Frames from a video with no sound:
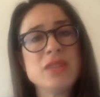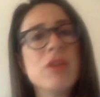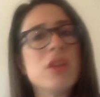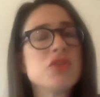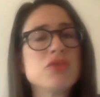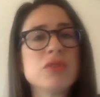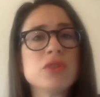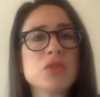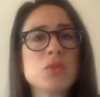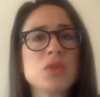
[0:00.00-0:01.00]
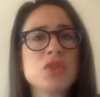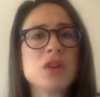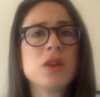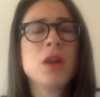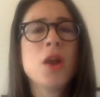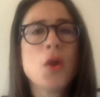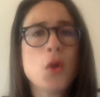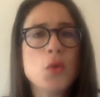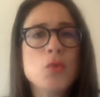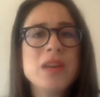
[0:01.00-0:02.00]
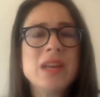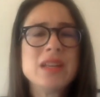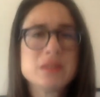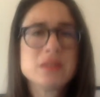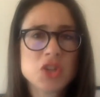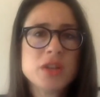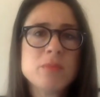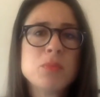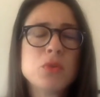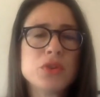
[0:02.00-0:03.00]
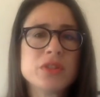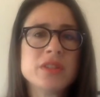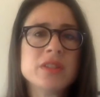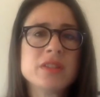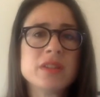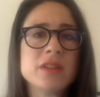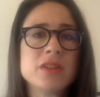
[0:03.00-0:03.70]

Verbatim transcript: and restaurants, which are really such an important